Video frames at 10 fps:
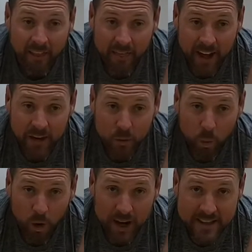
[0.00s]
That is
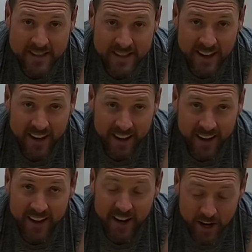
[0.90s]
one set.
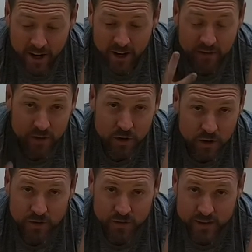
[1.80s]
You
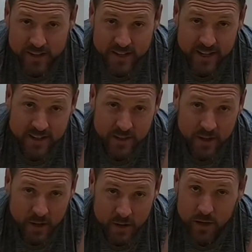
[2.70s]
do 3 sets of
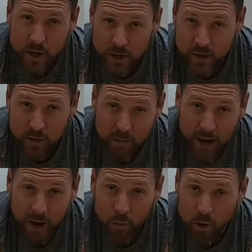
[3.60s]
those, your
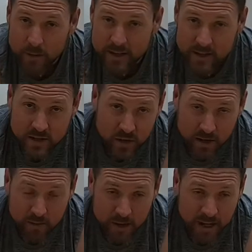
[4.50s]
back will be
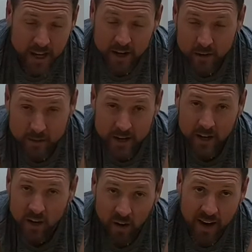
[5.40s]
screaming and it'll be a
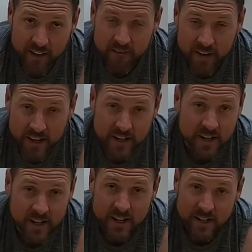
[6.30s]
great finish
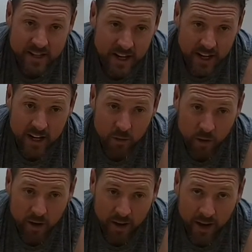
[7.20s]
to any
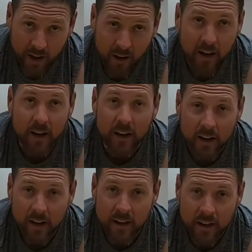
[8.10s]
workout.
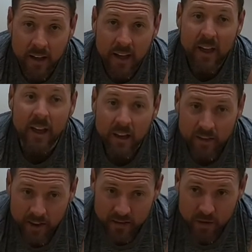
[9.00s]

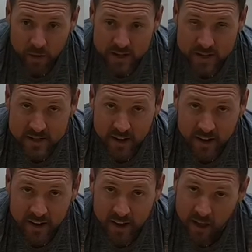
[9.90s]
Thanks for watching
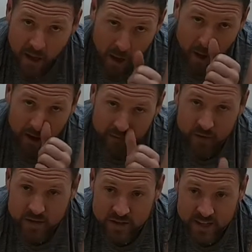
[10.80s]
Don on
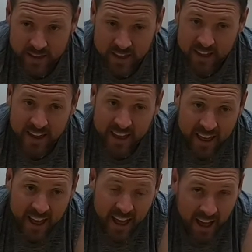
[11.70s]
Anvil Strength.
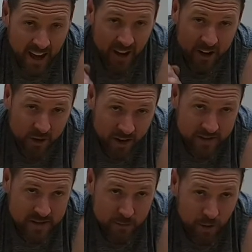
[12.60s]
Now I do have
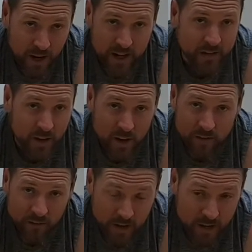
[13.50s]
a surprise
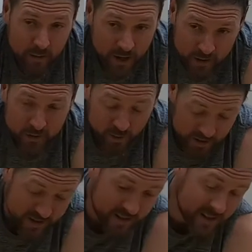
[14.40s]
for anybody who's watching